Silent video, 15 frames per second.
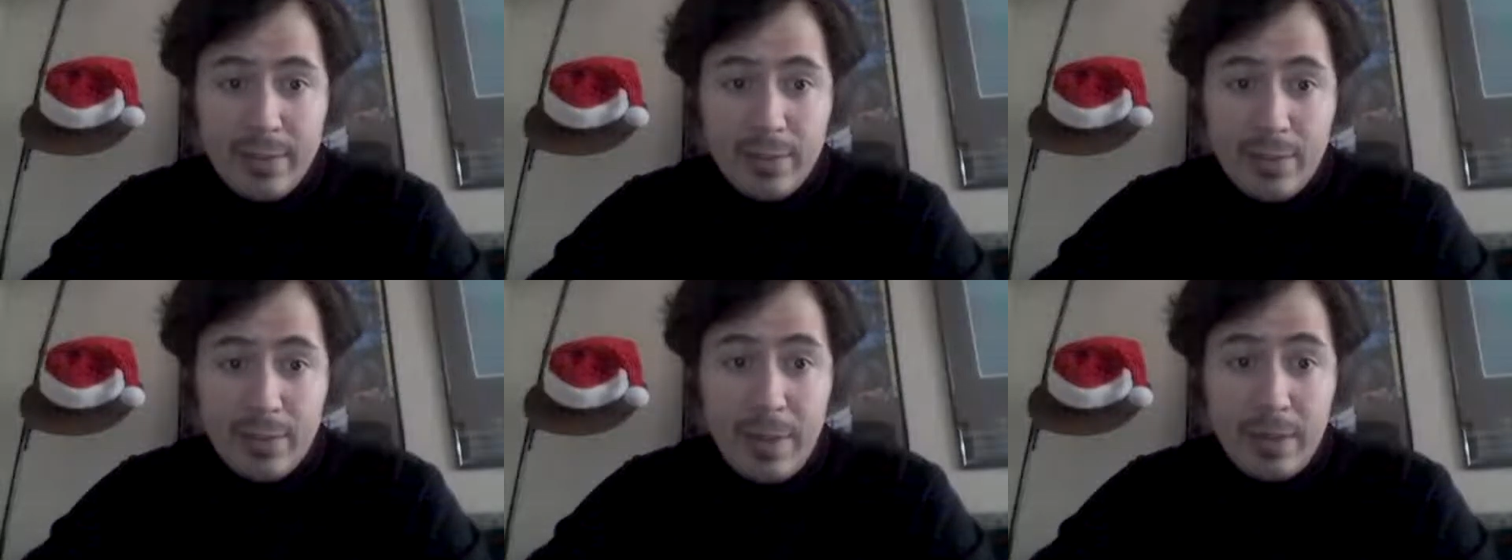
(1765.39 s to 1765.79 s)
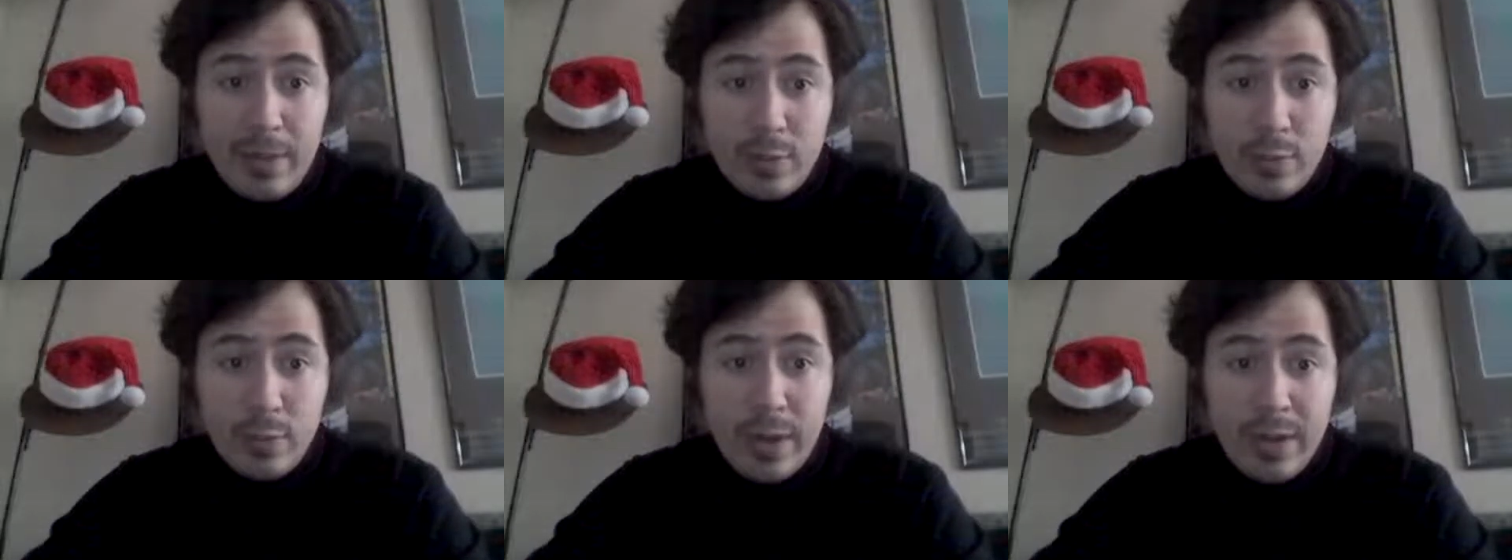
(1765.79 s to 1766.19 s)
It was
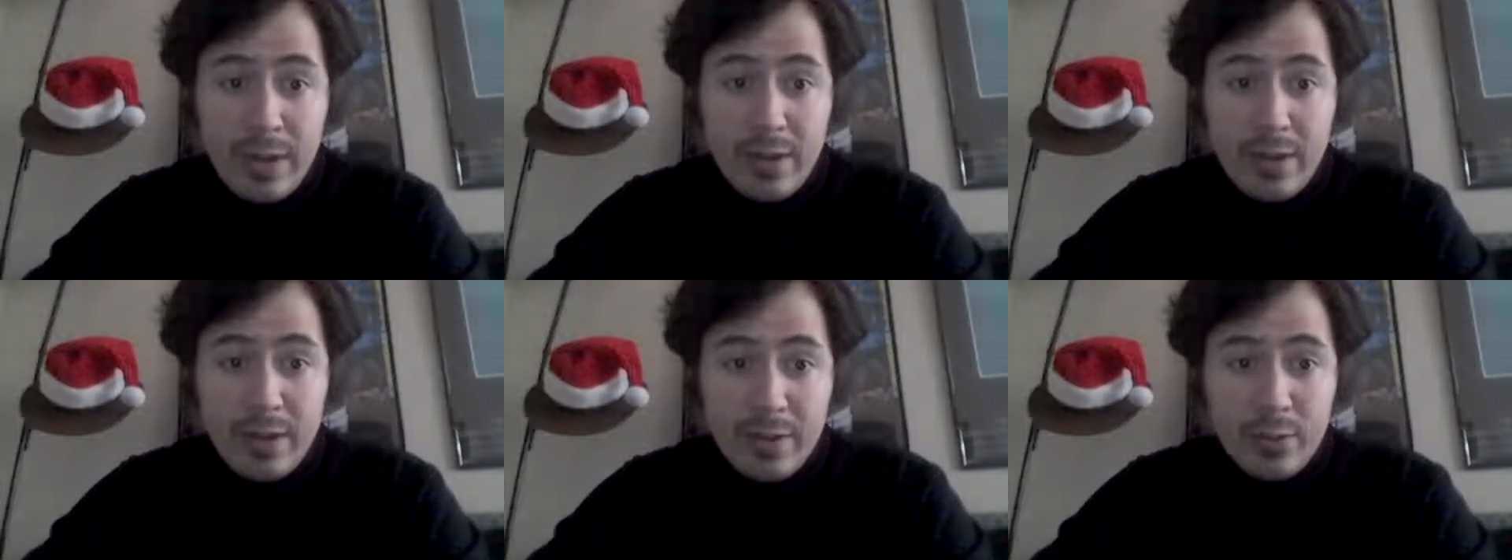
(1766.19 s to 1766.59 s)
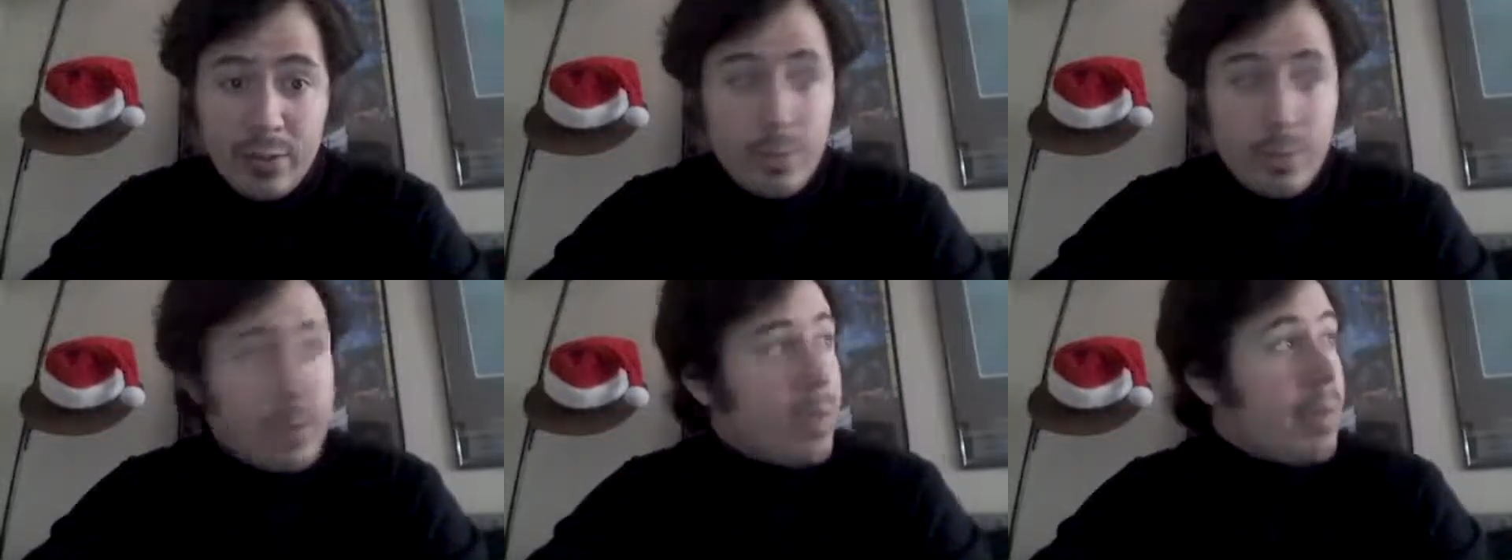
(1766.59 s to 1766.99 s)
about to rain on
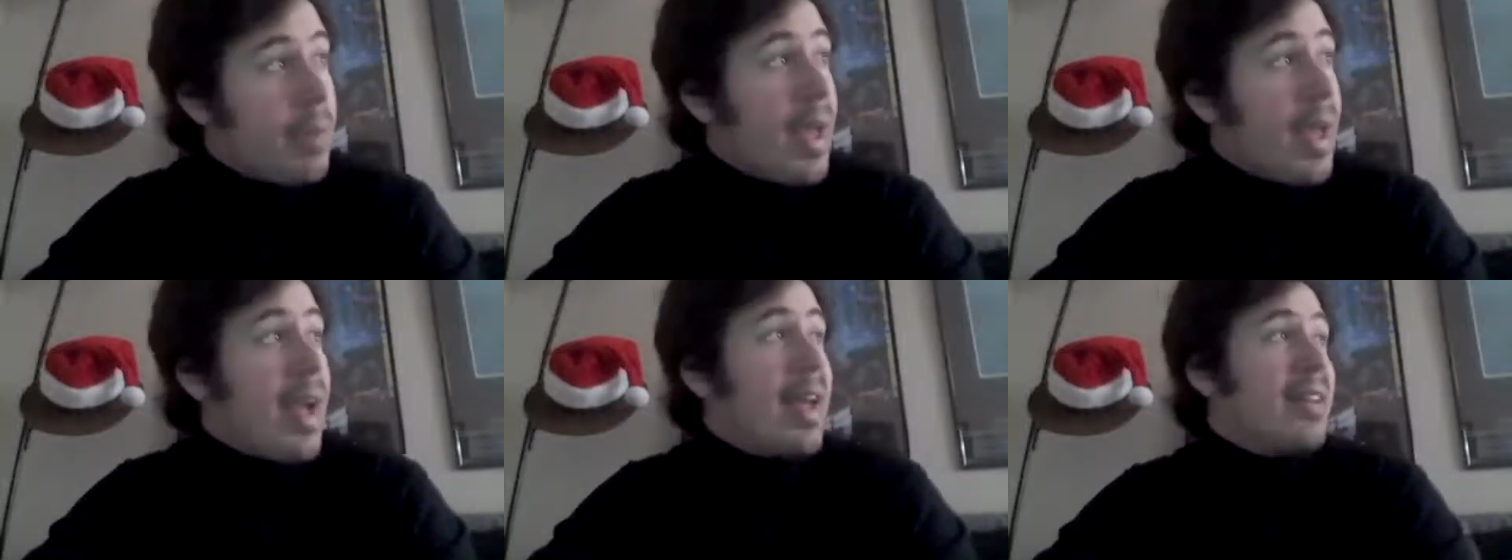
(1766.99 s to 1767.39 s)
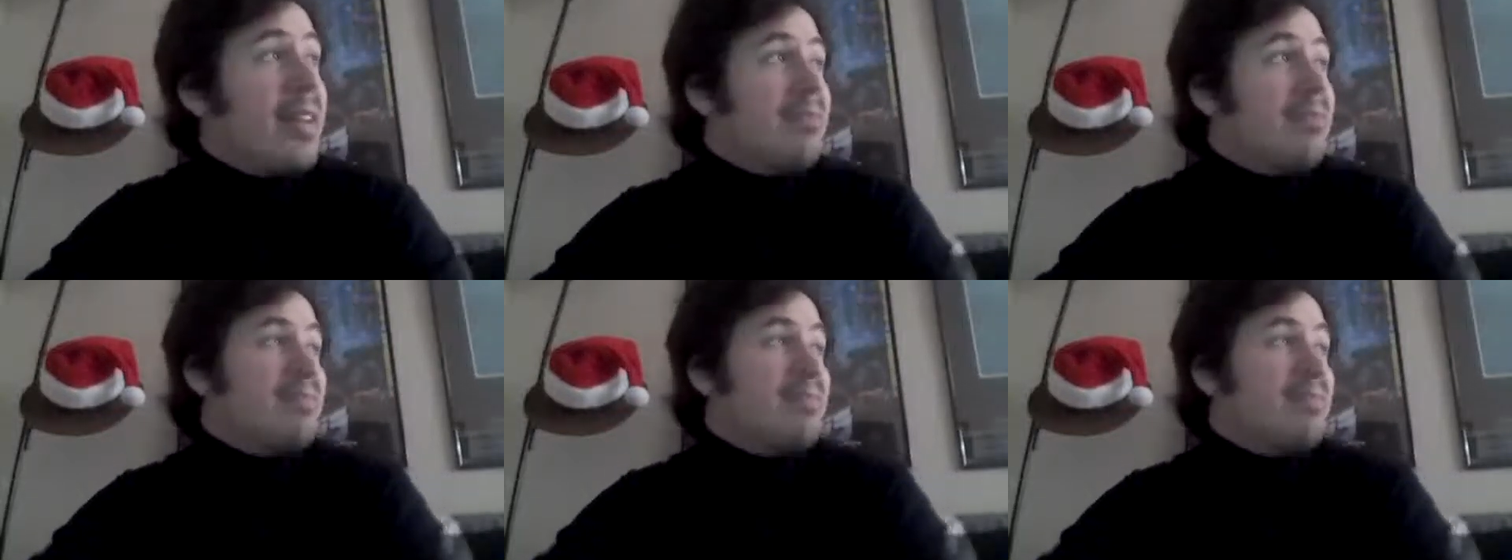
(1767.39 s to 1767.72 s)
us really bad.